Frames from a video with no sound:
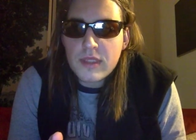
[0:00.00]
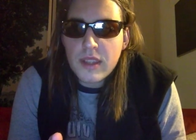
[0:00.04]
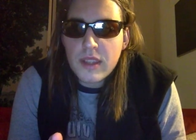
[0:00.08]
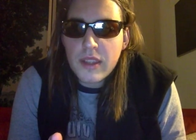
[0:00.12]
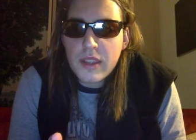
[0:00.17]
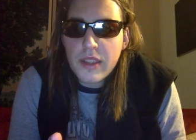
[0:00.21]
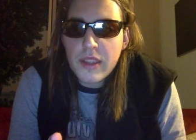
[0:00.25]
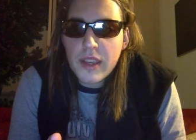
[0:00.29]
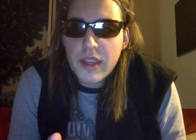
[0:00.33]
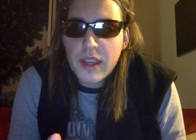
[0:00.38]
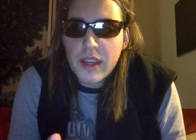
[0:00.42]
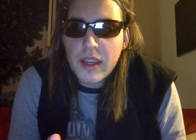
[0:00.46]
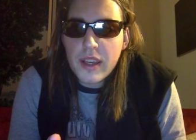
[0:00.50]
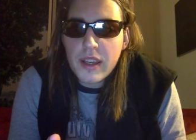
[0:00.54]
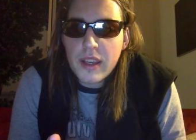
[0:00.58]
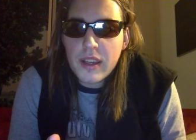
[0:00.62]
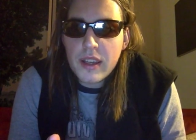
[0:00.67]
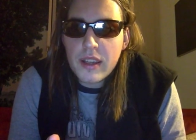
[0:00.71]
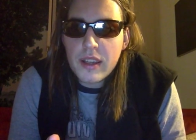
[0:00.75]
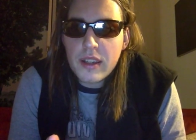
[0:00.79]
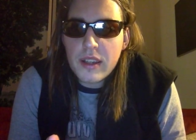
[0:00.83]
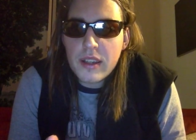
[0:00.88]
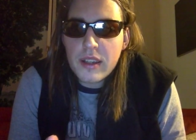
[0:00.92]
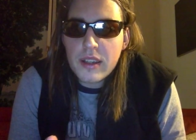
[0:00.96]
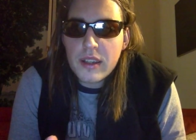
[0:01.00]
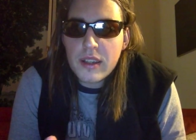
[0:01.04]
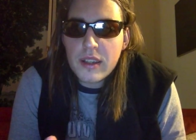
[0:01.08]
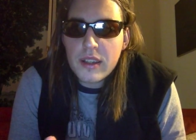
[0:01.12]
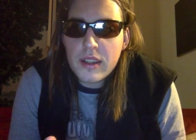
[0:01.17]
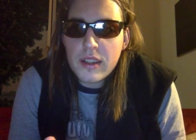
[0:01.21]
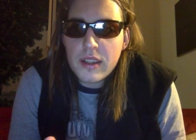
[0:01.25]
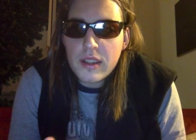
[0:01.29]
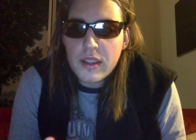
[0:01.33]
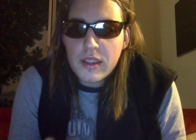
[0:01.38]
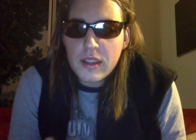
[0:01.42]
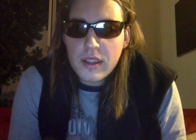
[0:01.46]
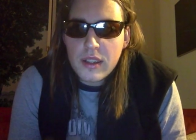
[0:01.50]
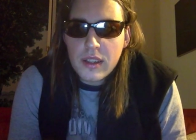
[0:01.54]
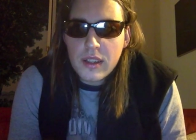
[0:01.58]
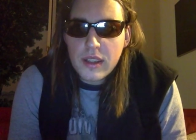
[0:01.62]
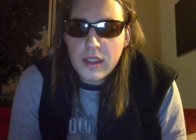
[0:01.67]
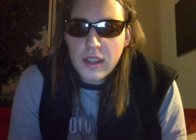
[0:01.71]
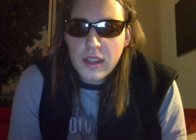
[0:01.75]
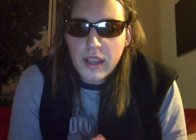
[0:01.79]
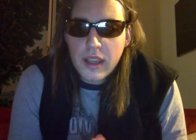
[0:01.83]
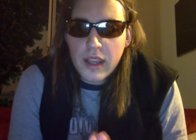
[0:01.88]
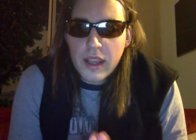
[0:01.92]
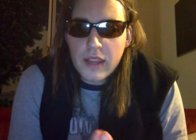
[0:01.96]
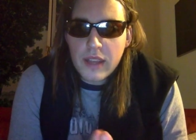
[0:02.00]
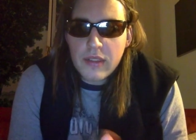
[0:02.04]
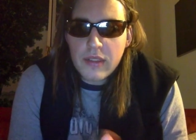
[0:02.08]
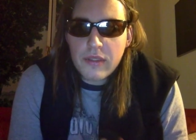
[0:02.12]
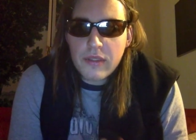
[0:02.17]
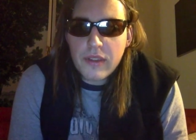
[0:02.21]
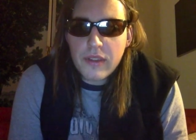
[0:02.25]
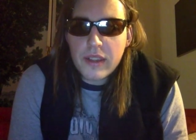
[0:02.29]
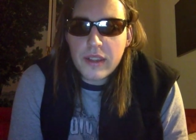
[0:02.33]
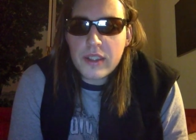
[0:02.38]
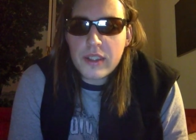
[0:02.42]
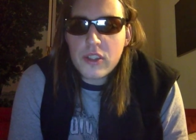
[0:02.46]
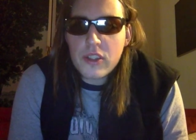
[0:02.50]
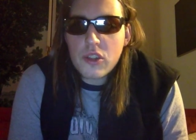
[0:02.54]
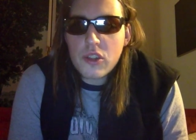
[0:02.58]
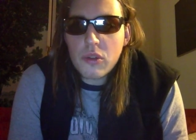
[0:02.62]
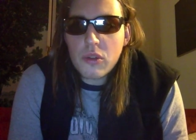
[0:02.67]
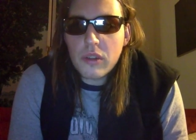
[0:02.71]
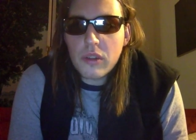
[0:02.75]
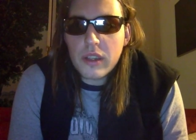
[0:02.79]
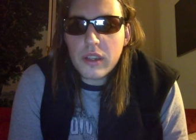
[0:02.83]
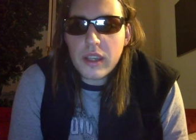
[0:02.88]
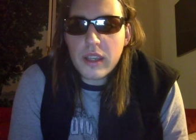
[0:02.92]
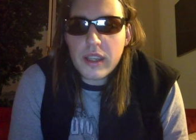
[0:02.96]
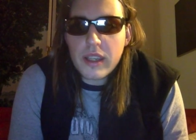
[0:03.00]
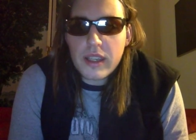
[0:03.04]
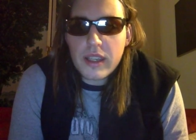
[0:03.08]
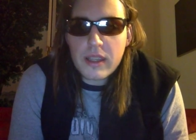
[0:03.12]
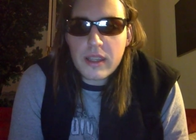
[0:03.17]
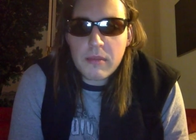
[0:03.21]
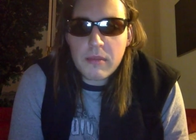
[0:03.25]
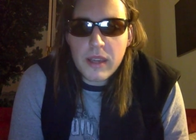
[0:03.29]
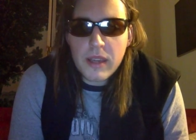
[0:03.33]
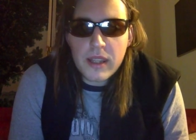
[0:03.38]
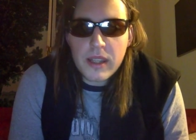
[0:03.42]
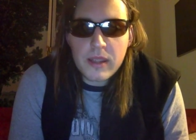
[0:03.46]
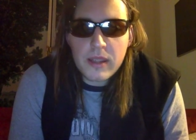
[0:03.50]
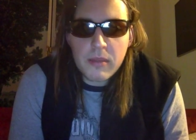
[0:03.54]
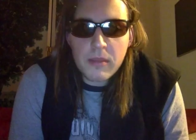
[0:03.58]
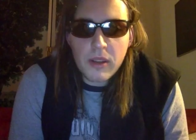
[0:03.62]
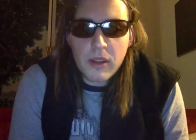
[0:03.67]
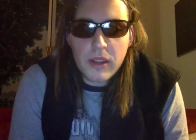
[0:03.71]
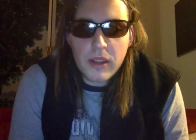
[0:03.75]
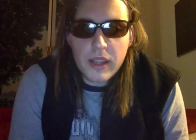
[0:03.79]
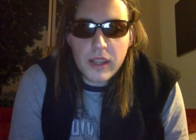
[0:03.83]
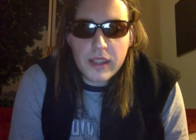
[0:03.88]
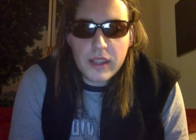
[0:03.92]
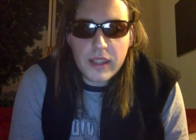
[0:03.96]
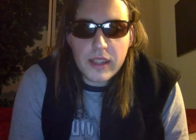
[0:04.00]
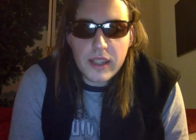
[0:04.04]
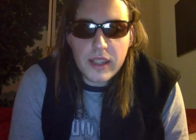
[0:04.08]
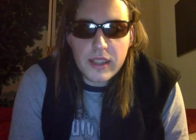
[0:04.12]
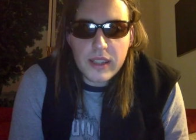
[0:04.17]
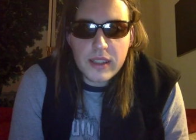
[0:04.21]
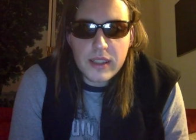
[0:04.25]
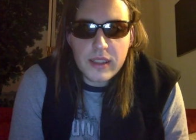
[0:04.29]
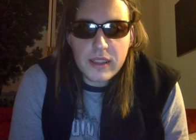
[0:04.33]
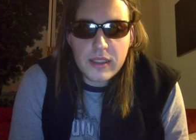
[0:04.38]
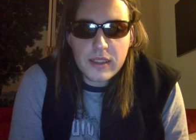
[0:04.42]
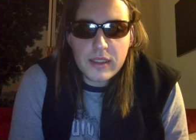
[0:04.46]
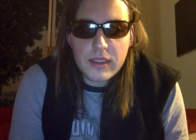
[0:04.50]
And even in fact in Shokugeki he made it more like that.